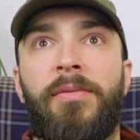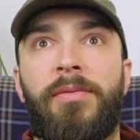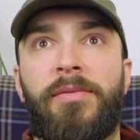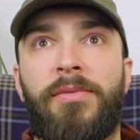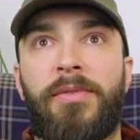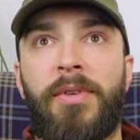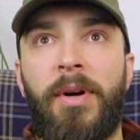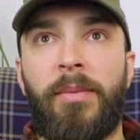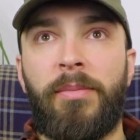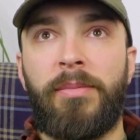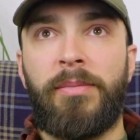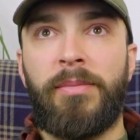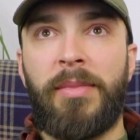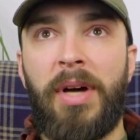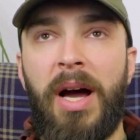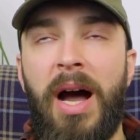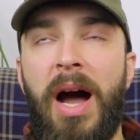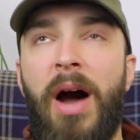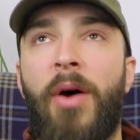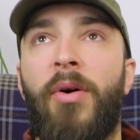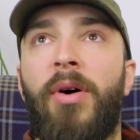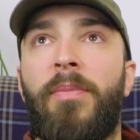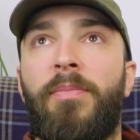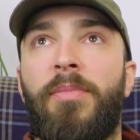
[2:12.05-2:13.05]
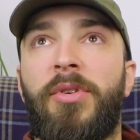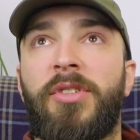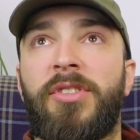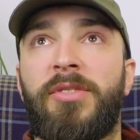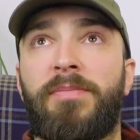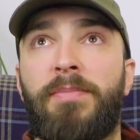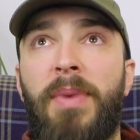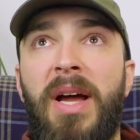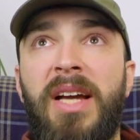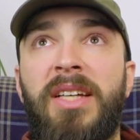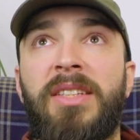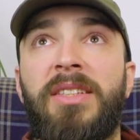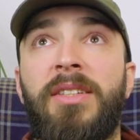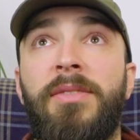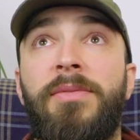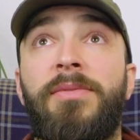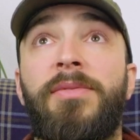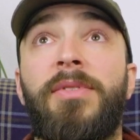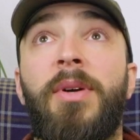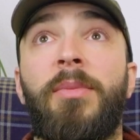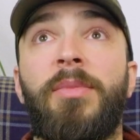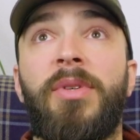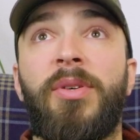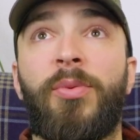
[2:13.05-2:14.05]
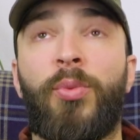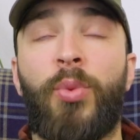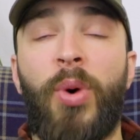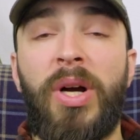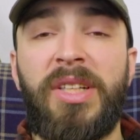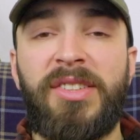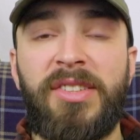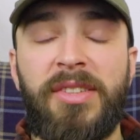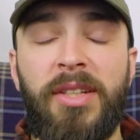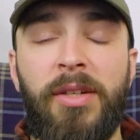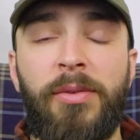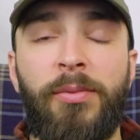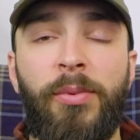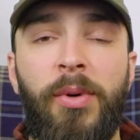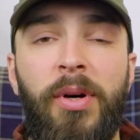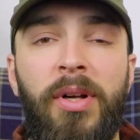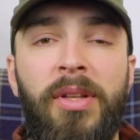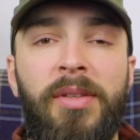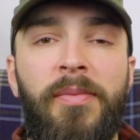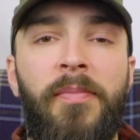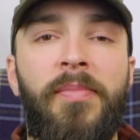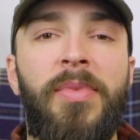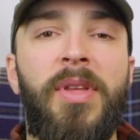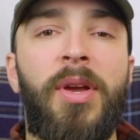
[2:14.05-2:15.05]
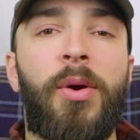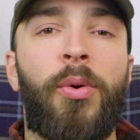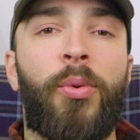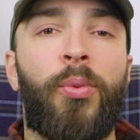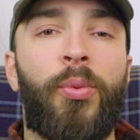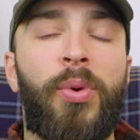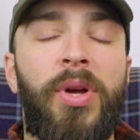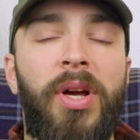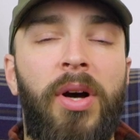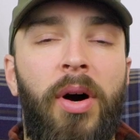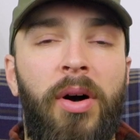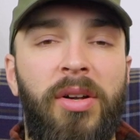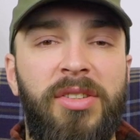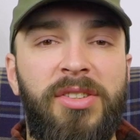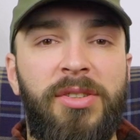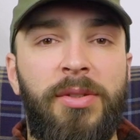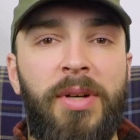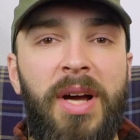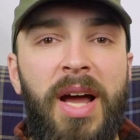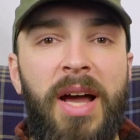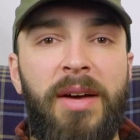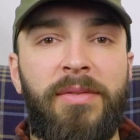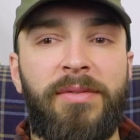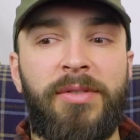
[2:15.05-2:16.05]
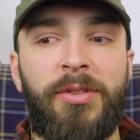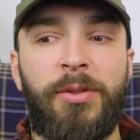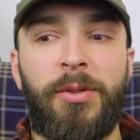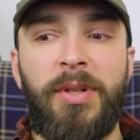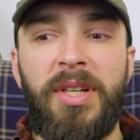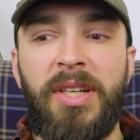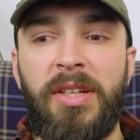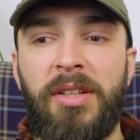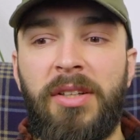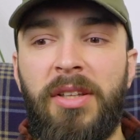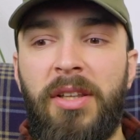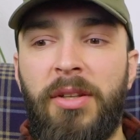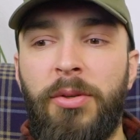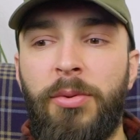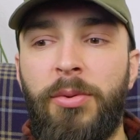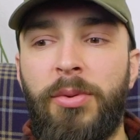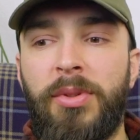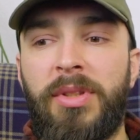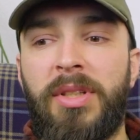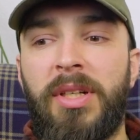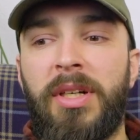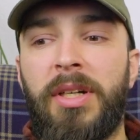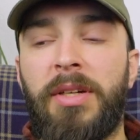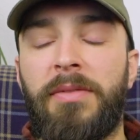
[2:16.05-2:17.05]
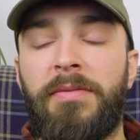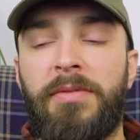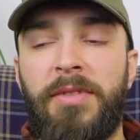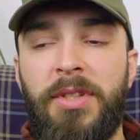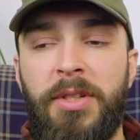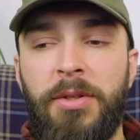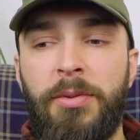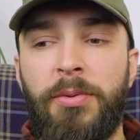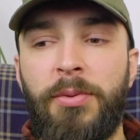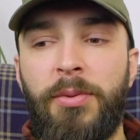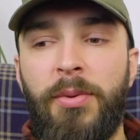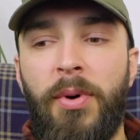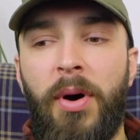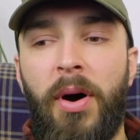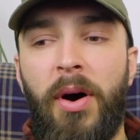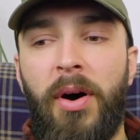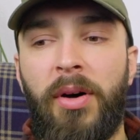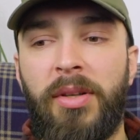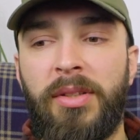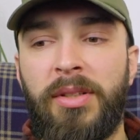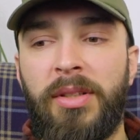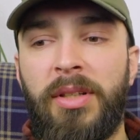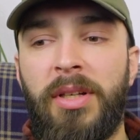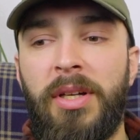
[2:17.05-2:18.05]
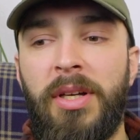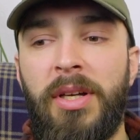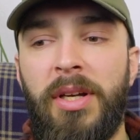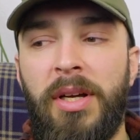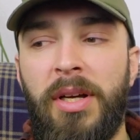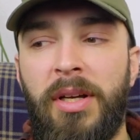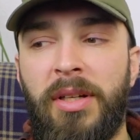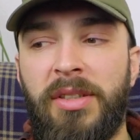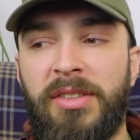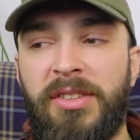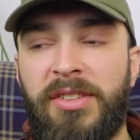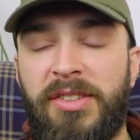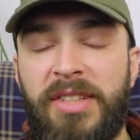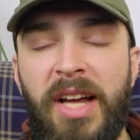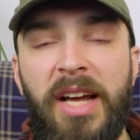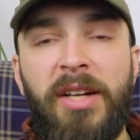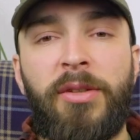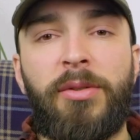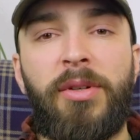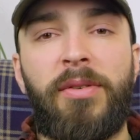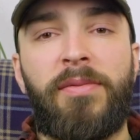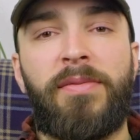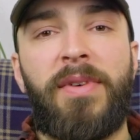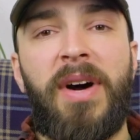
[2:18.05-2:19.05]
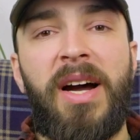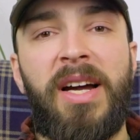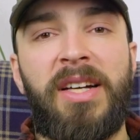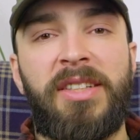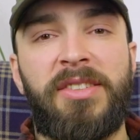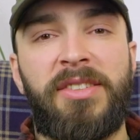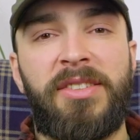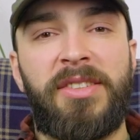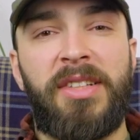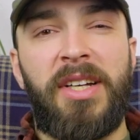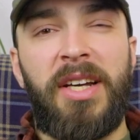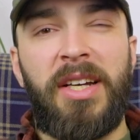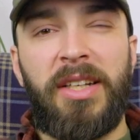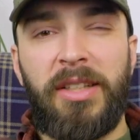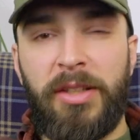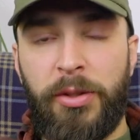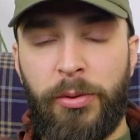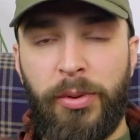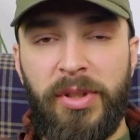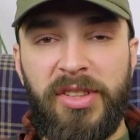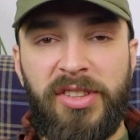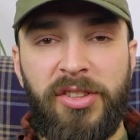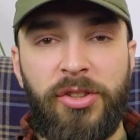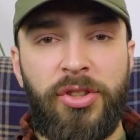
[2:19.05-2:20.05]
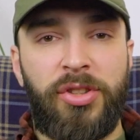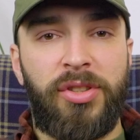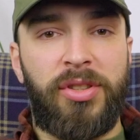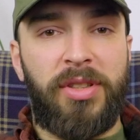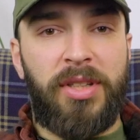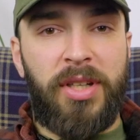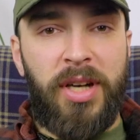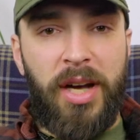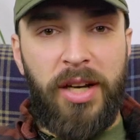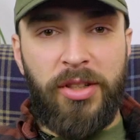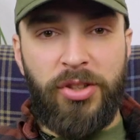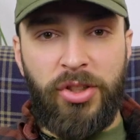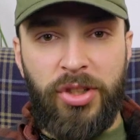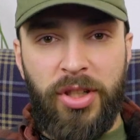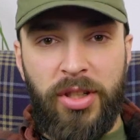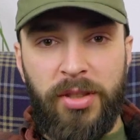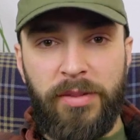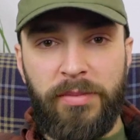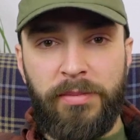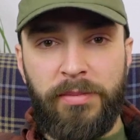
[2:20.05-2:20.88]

from our perspective from the Western world, we also have to include a view on sacrifice in Christian culture.